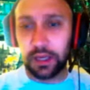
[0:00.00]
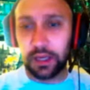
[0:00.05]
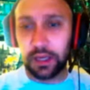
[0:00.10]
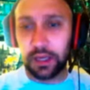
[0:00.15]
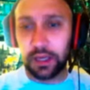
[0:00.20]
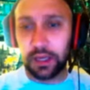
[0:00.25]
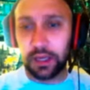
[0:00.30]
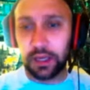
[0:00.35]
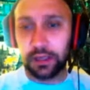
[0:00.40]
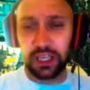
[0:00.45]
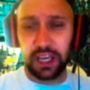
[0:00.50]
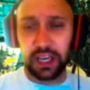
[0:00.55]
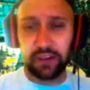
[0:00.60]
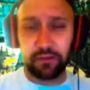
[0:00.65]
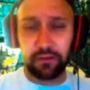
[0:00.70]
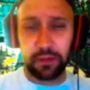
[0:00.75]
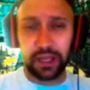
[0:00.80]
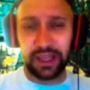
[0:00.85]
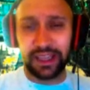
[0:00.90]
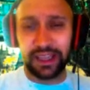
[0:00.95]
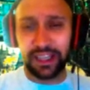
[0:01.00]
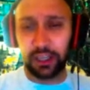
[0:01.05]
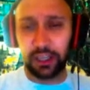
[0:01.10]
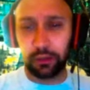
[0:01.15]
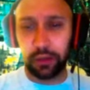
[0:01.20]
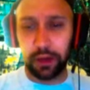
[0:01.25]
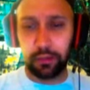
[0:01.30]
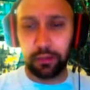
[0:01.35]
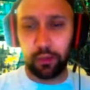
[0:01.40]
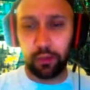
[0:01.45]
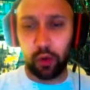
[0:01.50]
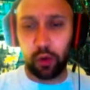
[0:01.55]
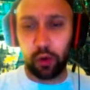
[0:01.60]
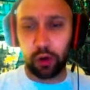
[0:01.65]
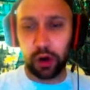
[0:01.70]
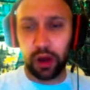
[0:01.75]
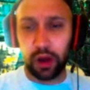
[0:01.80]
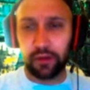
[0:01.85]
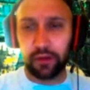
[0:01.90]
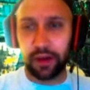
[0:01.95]
just to give him a little bit more
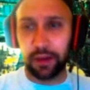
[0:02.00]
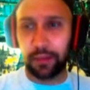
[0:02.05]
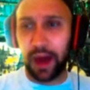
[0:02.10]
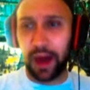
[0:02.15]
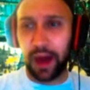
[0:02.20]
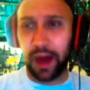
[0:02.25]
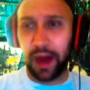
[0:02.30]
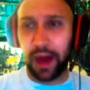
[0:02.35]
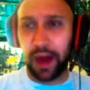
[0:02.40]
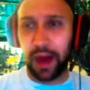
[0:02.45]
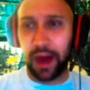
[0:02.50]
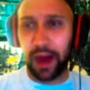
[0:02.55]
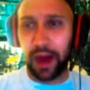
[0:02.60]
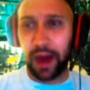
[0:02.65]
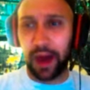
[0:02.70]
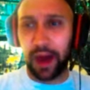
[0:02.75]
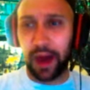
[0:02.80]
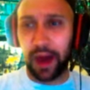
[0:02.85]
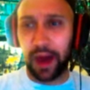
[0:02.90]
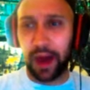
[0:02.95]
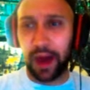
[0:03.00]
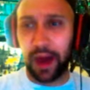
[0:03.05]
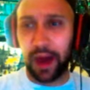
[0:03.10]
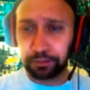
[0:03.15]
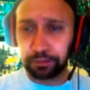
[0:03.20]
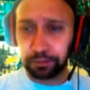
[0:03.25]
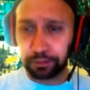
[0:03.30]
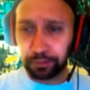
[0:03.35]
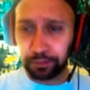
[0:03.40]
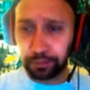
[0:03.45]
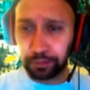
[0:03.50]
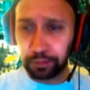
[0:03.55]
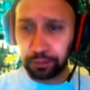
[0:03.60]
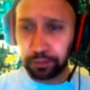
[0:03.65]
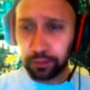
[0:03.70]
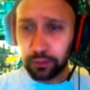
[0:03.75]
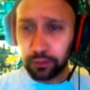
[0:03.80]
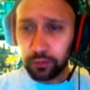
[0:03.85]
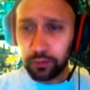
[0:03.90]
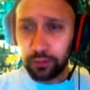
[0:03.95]
of a power boost.
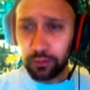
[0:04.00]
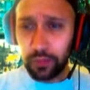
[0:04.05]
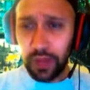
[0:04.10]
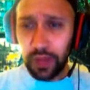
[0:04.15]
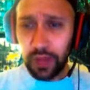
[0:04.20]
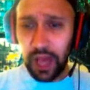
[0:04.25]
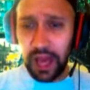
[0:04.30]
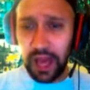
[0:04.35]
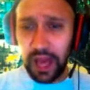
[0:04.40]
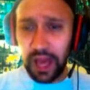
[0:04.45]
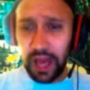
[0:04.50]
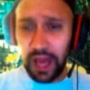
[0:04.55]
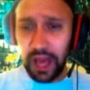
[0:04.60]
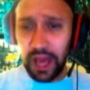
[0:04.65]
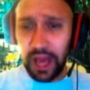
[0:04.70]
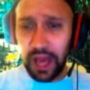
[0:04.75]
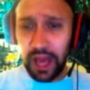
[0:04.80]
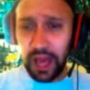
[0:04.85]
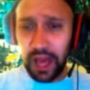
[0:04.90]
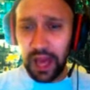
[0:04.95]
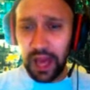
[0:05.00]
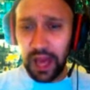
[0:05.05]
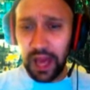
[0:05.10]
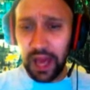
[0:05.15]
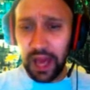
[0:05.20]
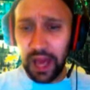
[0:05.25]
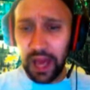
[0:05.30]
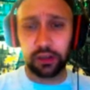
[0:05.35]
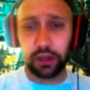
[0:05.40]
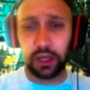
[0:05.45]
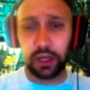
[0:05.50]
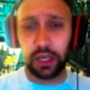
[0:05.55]
And ideally, hopefully, this is also going to give